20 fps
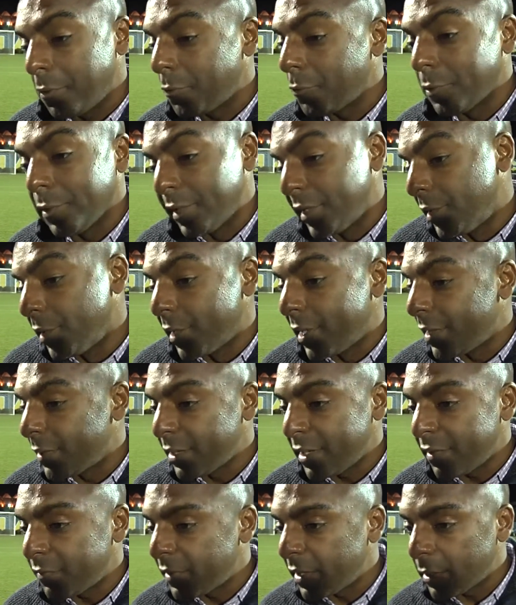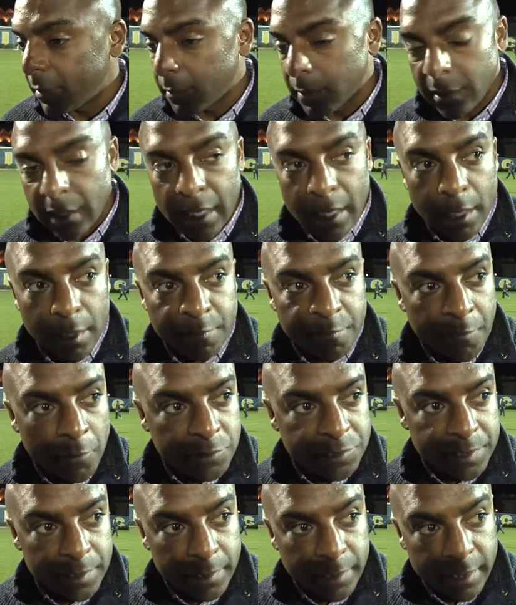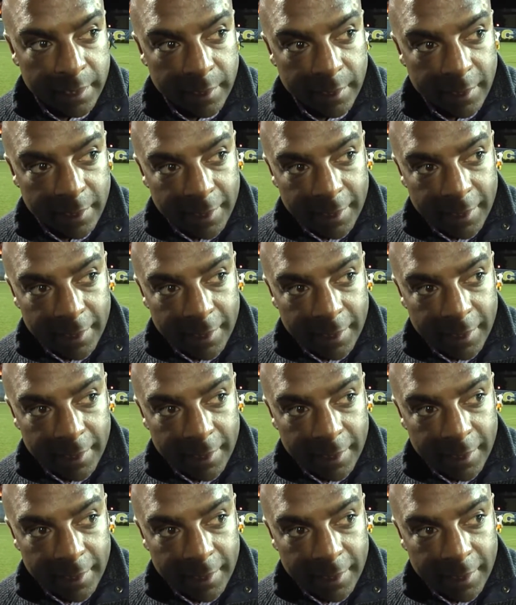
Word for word: really good on the evening. Uh, unfortunately,